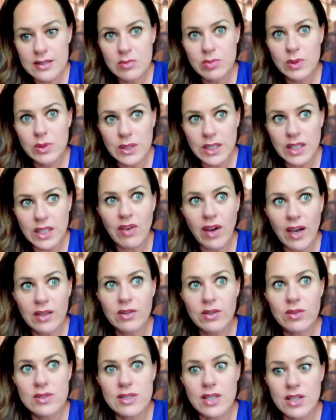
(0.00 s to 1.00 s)
to believe
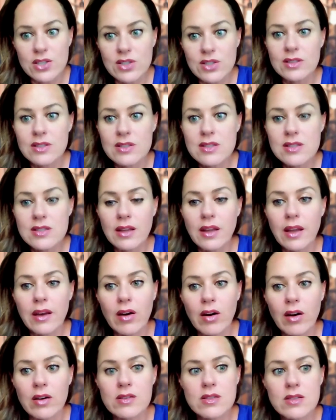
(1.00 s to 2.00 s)
accusations than they
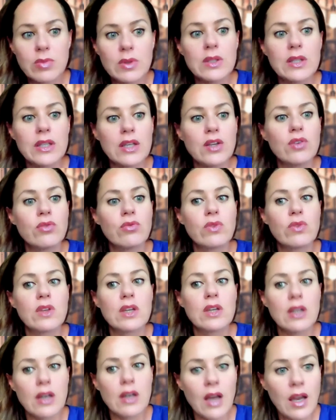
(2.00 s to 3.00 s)
are to believe the
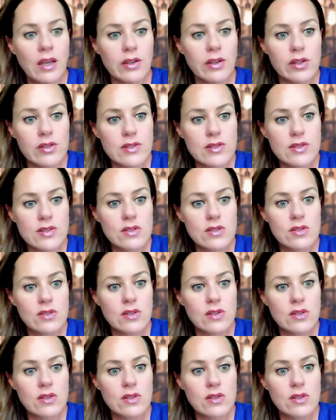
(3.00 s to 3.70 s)
denials.